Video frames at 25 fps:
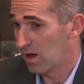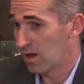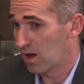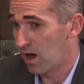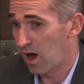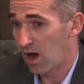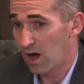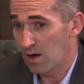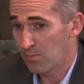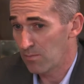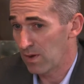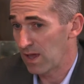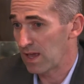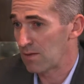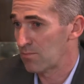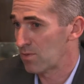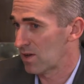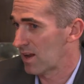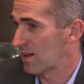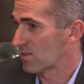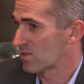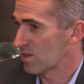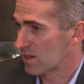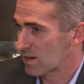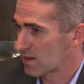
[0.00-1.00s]
are people
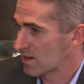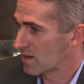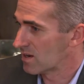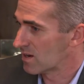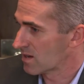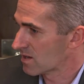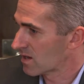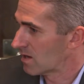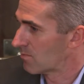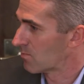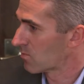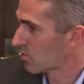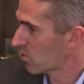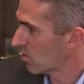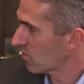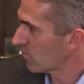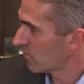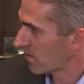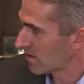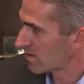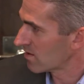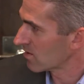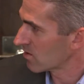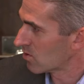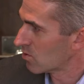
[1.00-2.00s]
actually going to come to a
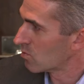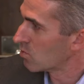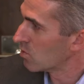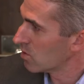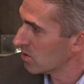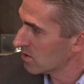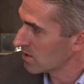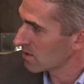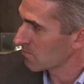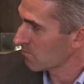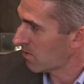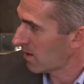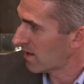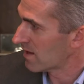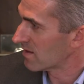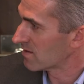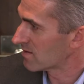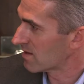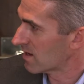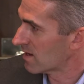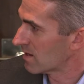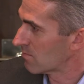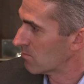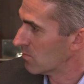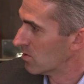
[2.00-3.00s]
physical workplace
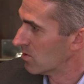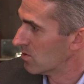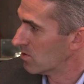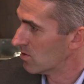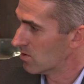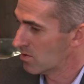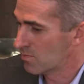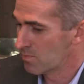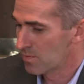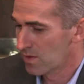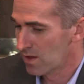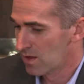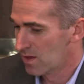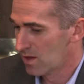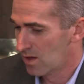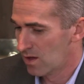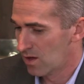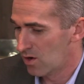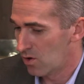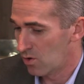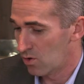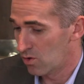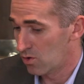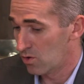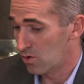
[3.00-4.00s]
anymore?
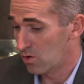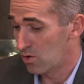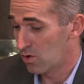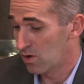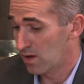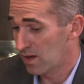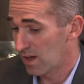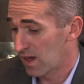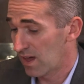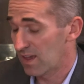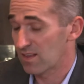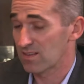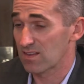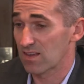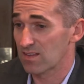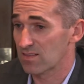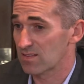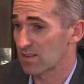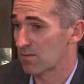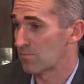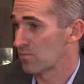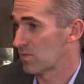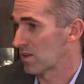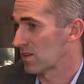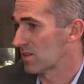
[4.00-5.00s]
Or is this
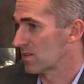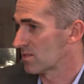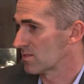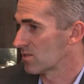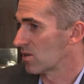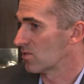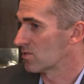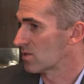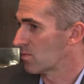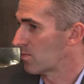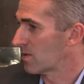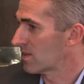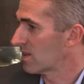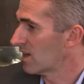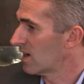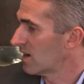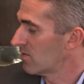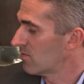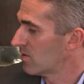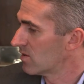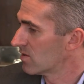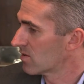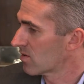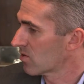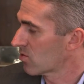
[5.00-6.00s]
something that's got to be
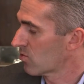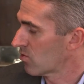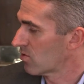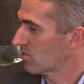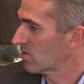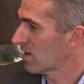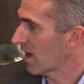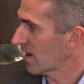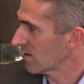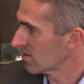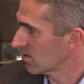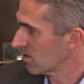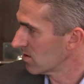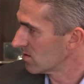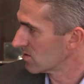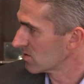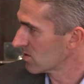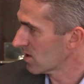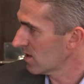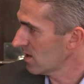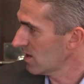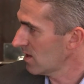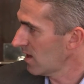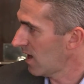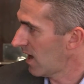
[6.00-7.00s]
delivered through
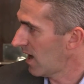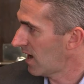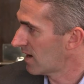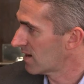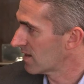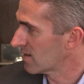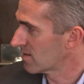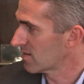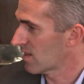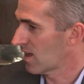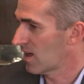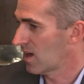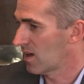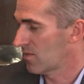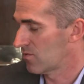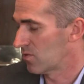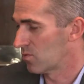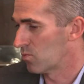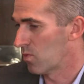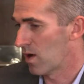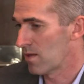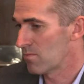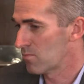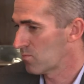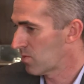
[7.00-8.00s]
technology and is there for
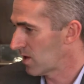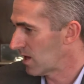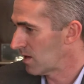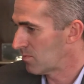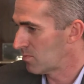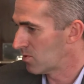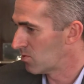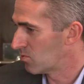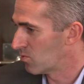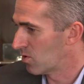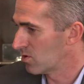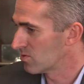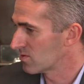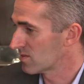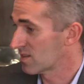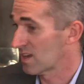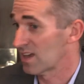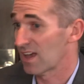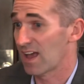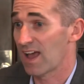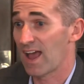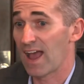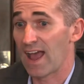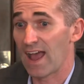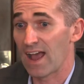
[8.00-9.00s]
when people want
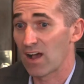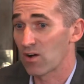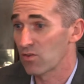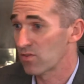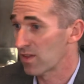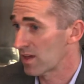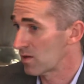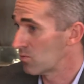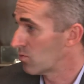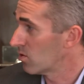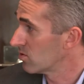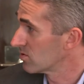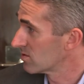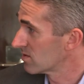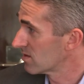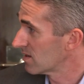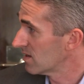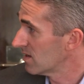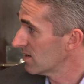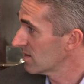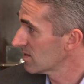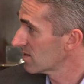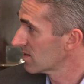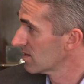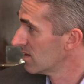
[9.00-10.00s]
it, how they want
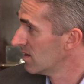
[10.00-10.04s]
it?